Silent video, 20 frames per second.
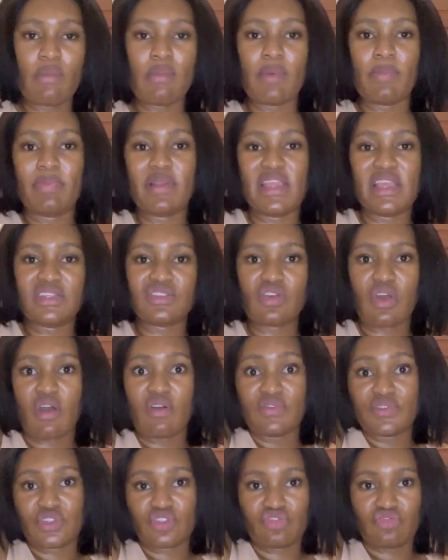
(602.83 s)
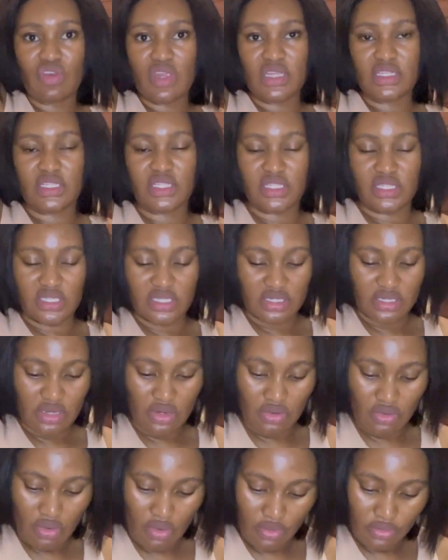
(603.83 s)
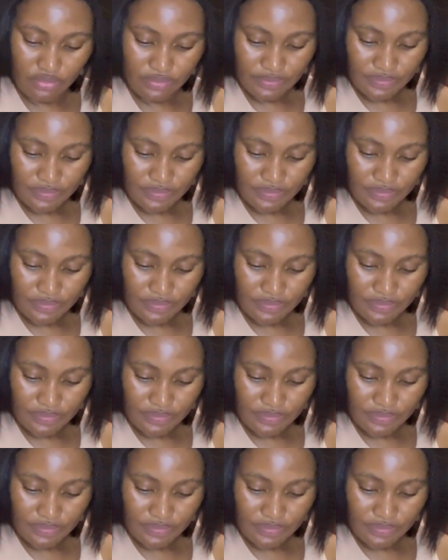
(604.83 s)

a place of stress, you know.